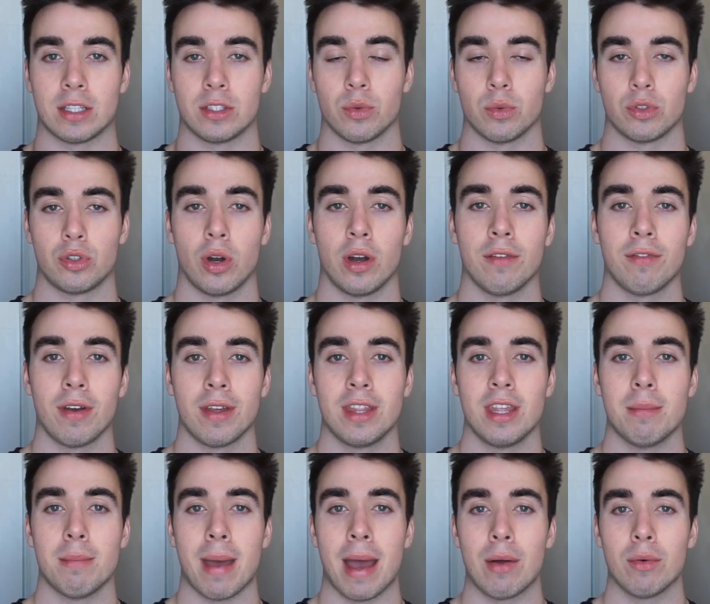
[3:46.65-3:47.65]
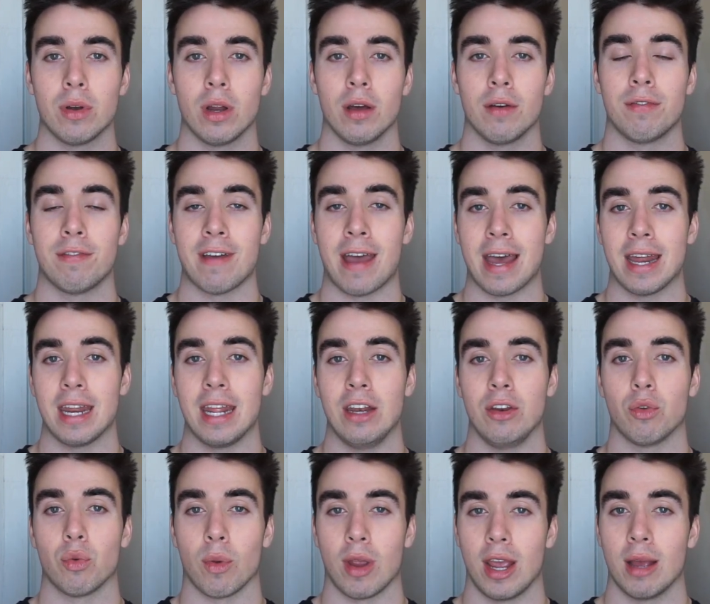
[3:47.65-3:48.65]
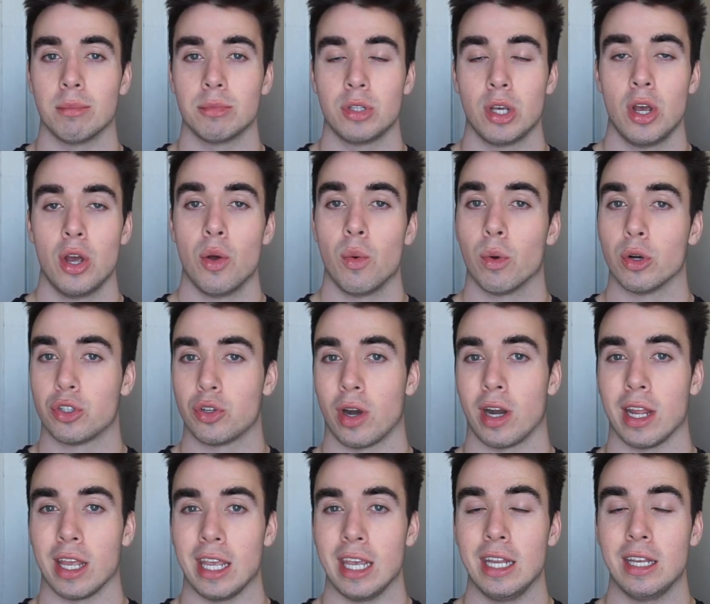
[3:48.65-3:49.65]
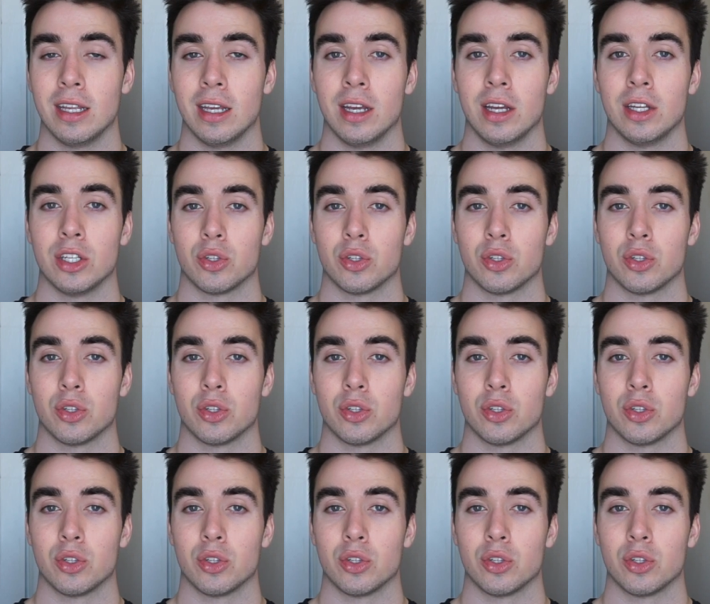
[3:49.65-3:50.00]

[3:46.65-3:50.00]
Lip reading: So we're trying to find the amount of fat in grams we're trying to eat.